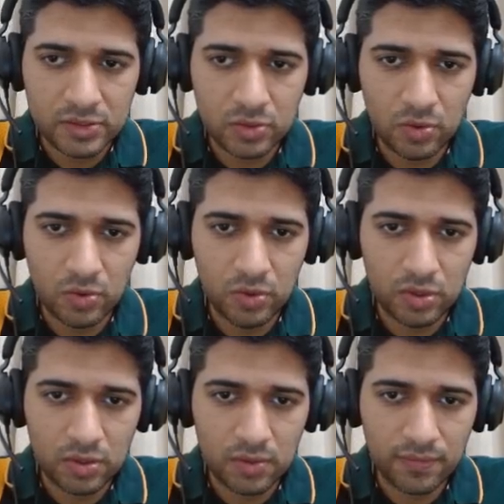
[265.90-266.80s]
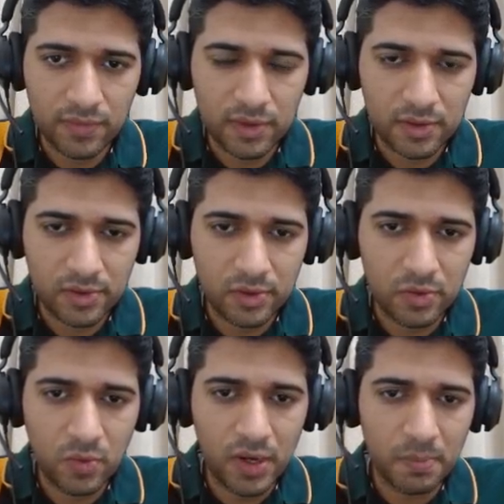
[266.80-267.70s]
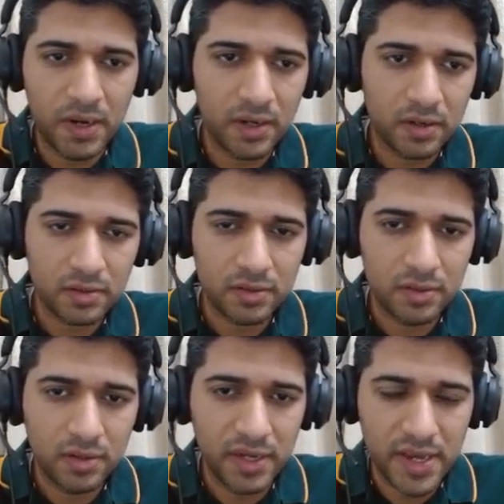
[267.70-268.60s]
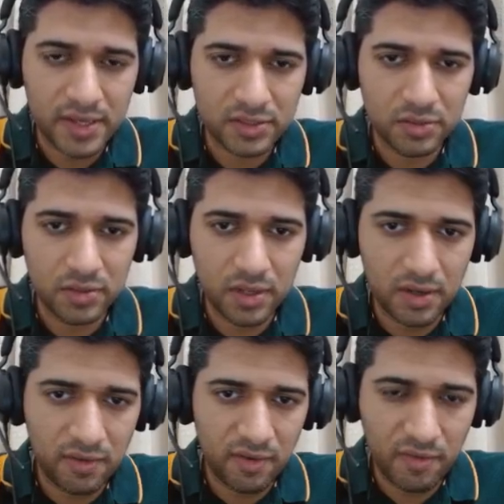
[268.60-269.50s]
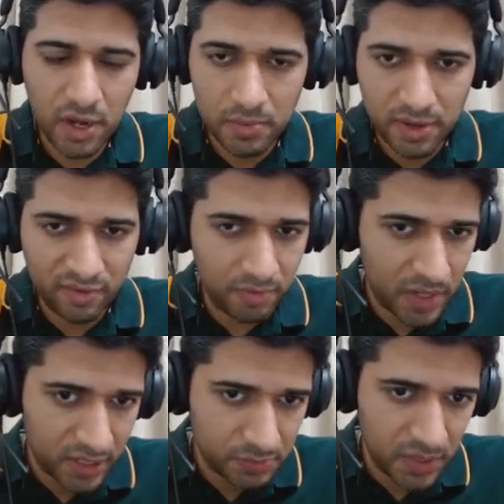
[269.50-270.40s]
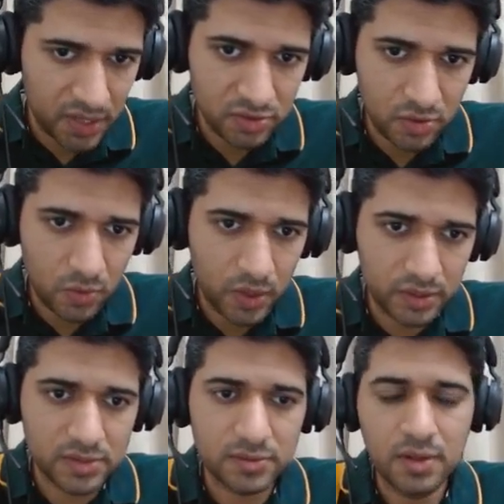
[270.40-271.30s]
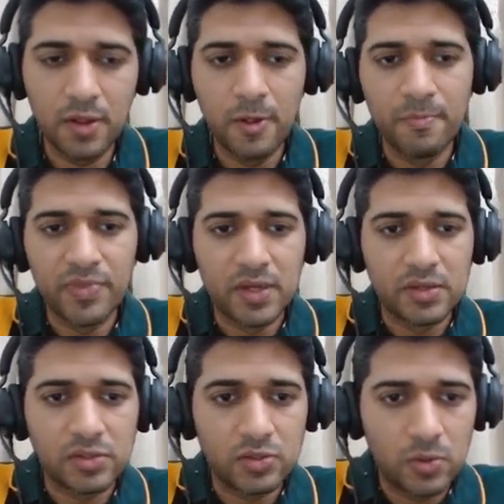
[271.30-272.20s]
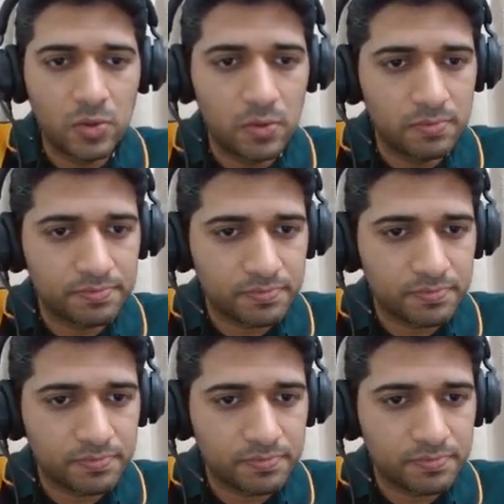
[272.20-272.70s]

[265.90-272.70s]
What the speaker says: so you want a better DX, a developer experience. You don't want this. So